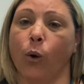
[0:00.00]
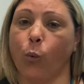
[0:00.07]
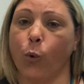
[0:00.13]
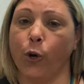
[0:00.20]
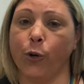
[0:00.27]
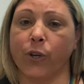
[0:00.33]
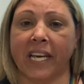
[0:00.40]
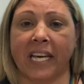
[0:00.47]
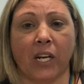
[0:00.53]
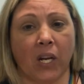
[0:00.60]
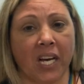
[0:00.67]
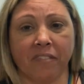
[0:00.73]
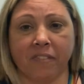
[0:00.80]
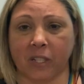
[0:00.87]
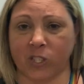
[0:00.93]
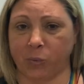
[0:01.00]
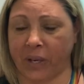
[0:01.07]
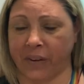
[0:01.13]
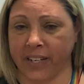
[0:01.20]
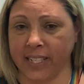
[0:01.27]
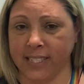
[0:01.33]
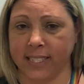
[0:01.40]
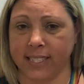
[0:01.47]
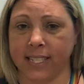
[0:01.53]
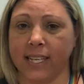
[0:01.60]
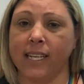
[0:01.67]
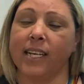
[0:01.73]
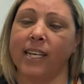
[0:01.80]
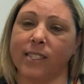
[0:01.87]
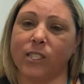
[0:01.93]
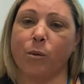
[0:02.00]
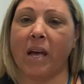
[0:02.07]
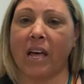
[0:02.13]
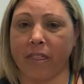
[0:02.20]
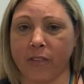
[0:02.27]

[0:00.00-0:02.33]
work and life experience, it's about